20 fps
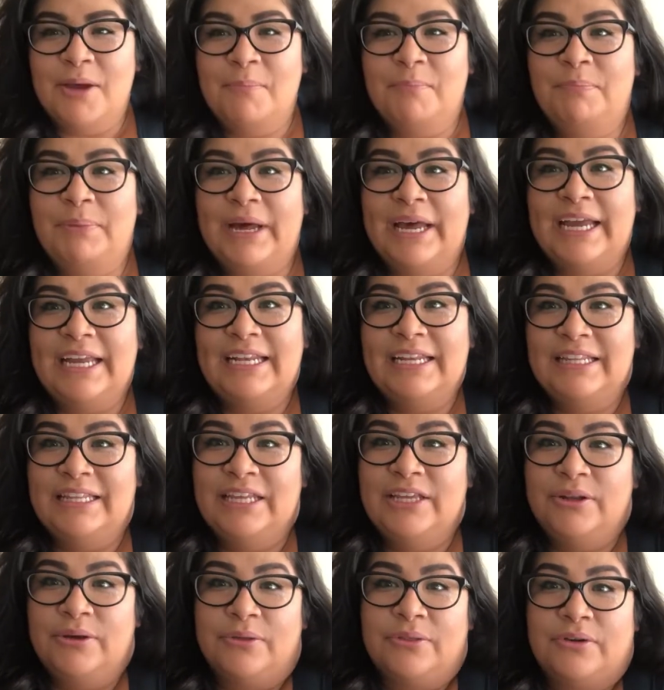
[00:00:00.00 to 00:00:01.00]
but
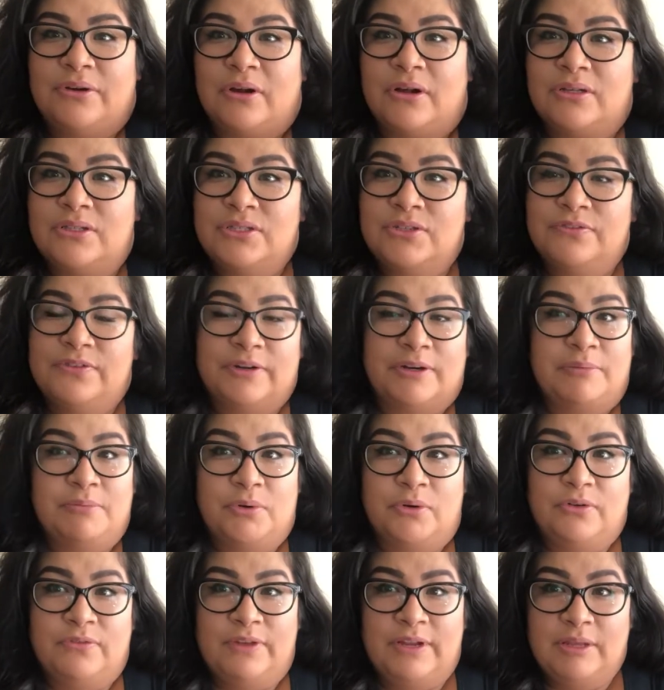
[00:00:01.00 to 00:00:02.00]
you know, they're also very
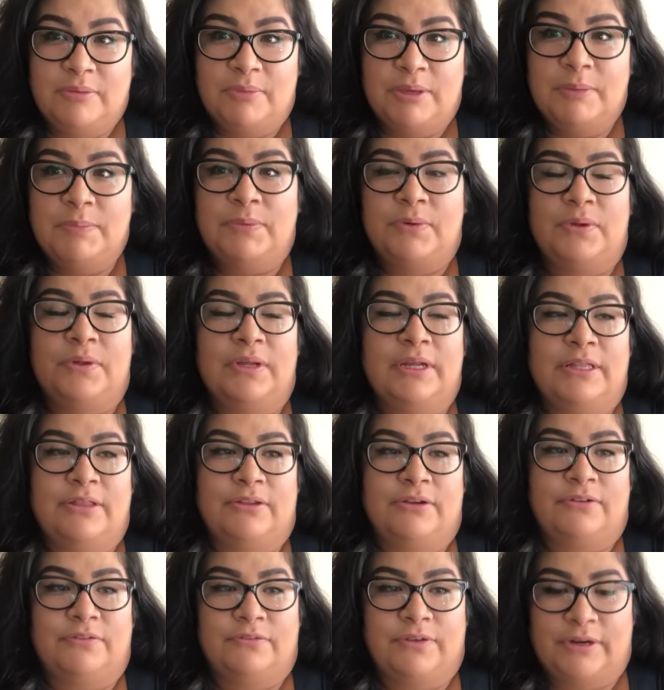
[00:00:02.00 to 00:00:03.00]
motivating people and
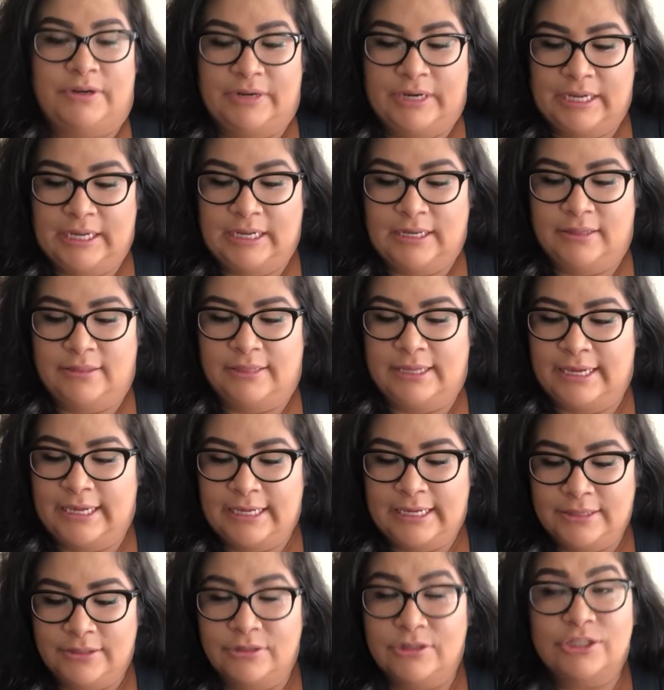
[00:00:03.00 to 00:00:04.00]
they're very, they
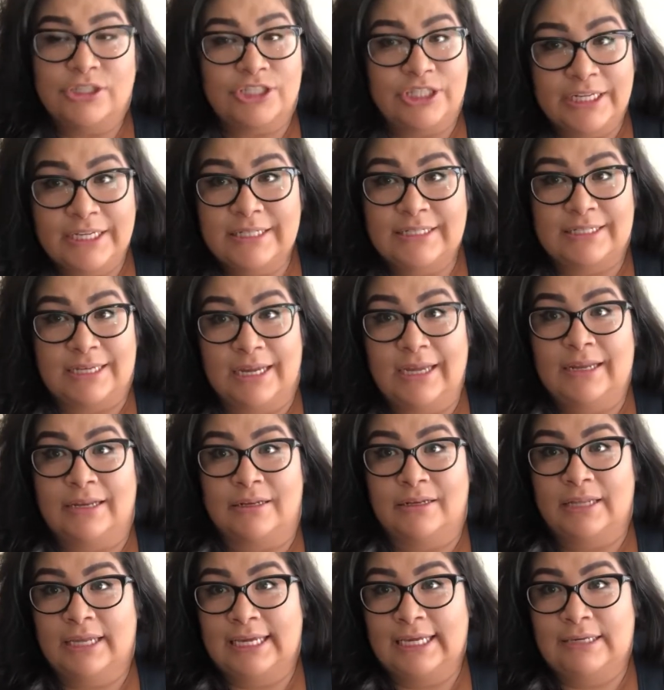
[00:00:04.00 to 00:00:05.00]
get their shit
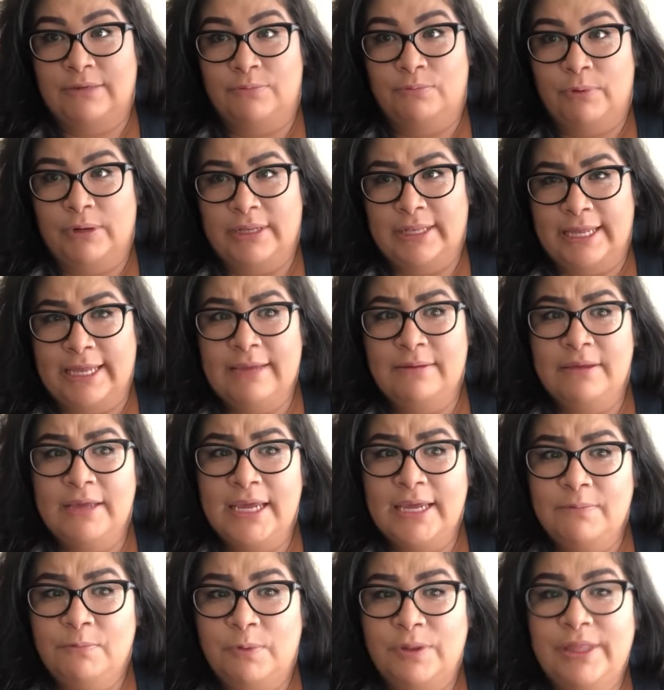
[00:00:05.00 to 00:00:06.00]
done. Like when
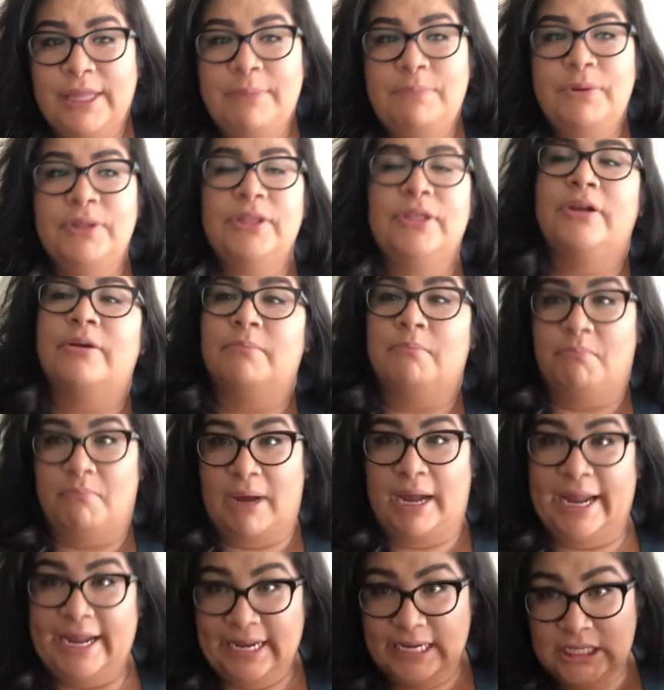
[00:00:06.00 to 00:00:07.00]
they, when they put their
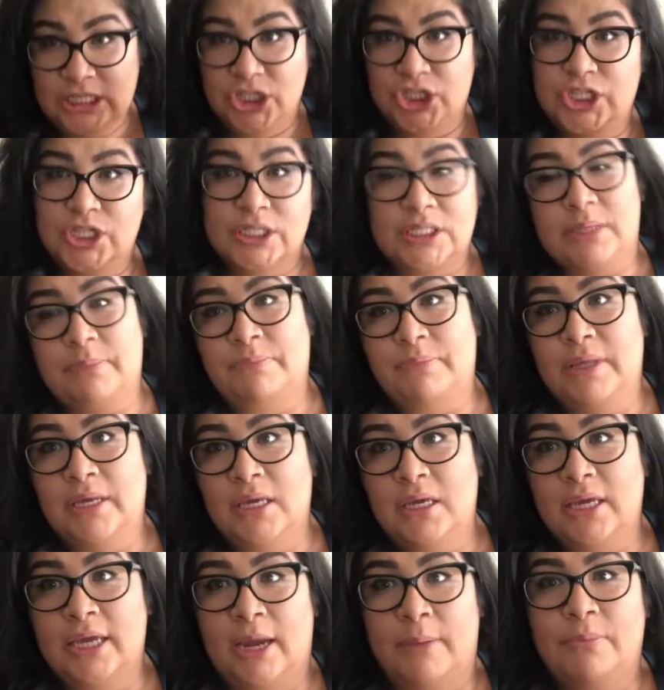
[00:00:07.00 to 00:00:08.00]
mind to
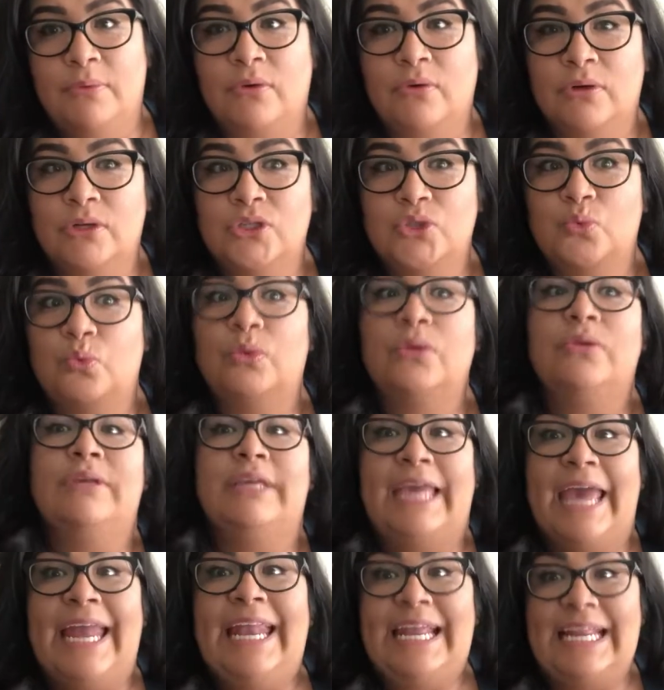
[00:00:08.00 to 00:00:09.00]
something, Capricorns will
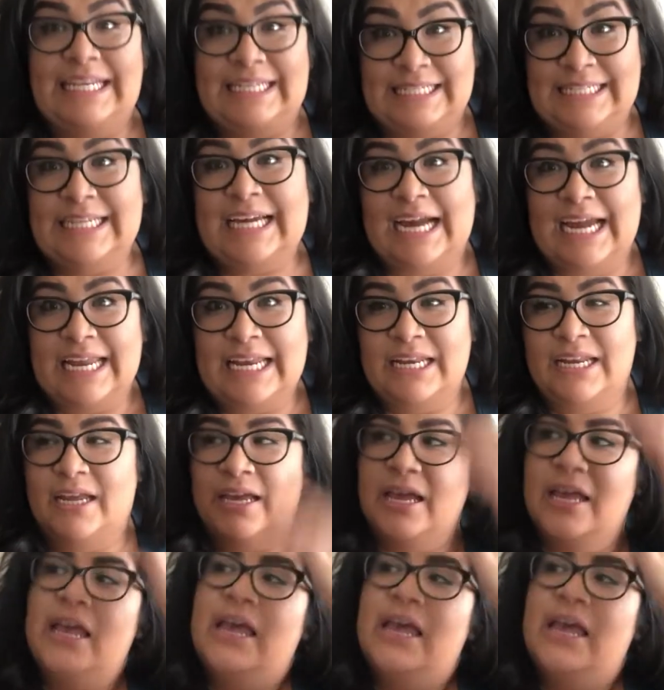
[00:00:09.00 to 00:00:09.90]
get it done.